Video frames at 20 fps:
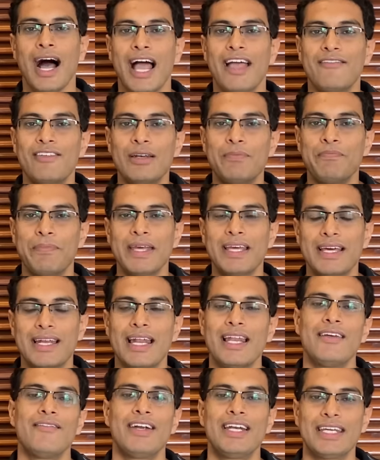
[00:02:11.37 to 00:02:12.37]
I will pick
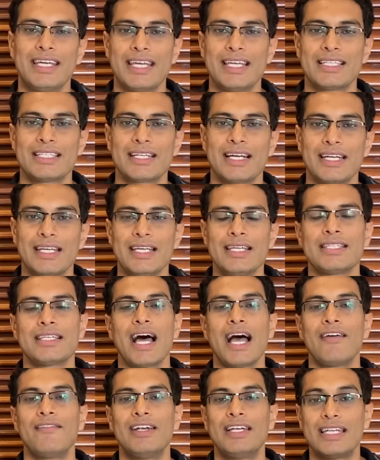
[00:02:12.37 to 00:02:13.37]
relevant case studies.
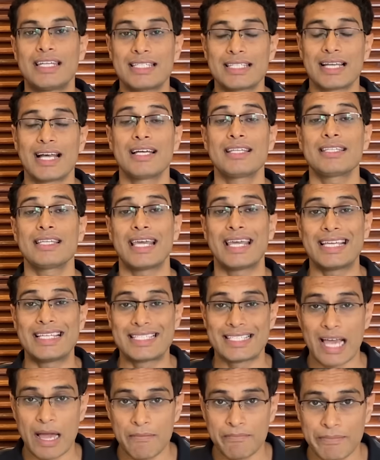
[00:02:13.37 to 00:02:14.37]
I will discuss
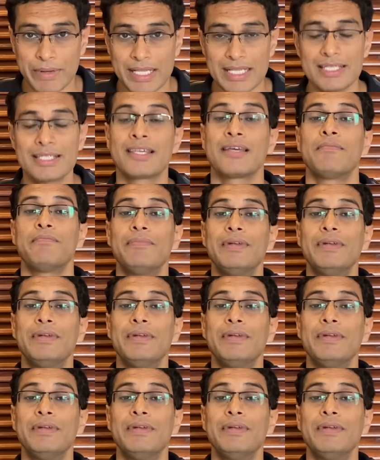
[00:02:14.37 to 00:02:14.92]
examples.